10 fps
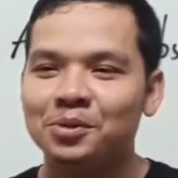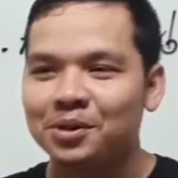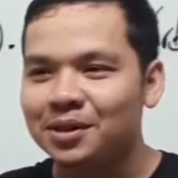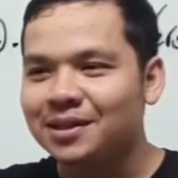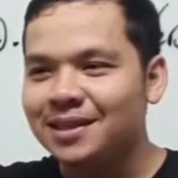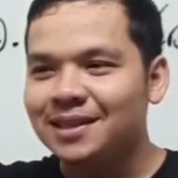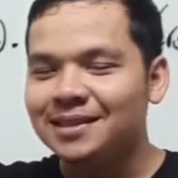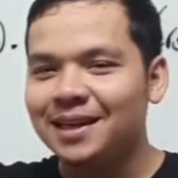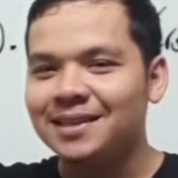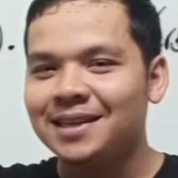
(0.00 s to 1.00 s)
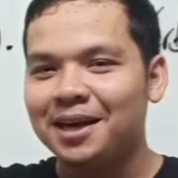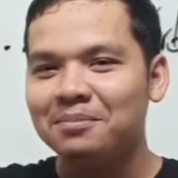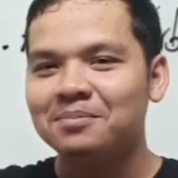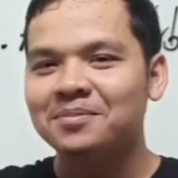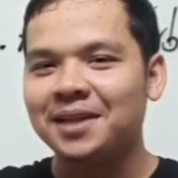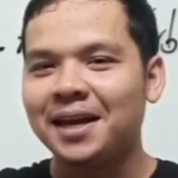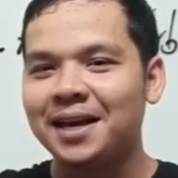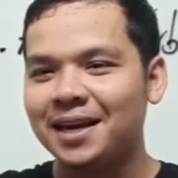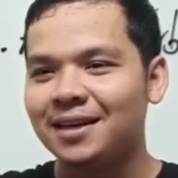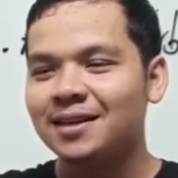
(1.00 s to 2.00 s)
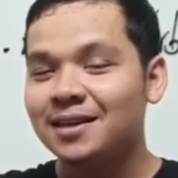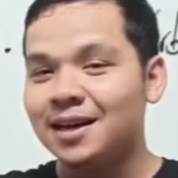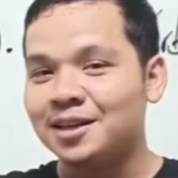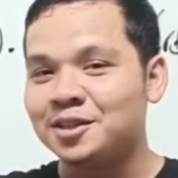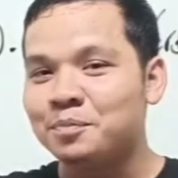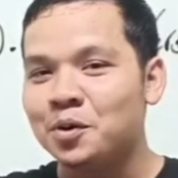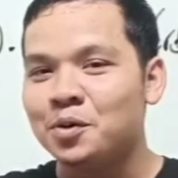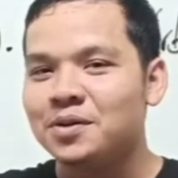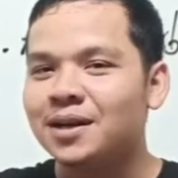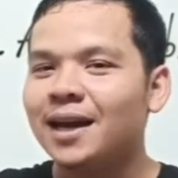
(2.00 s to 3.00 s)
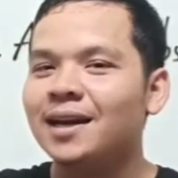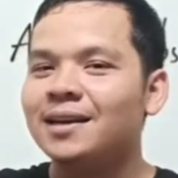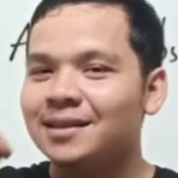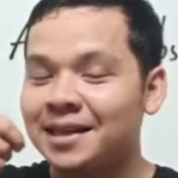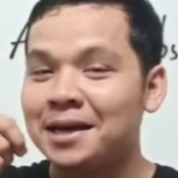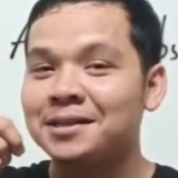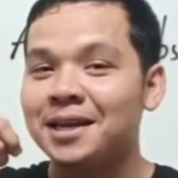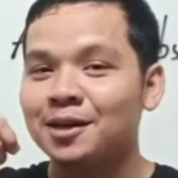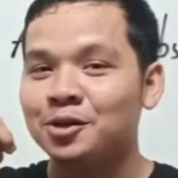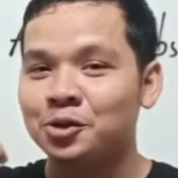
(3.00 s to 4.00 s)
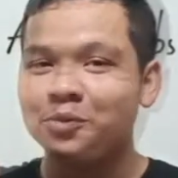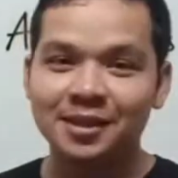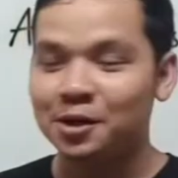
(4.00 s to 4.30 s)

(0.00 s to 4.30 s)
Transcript: or yes, I am taking a spoon and tasting a soup.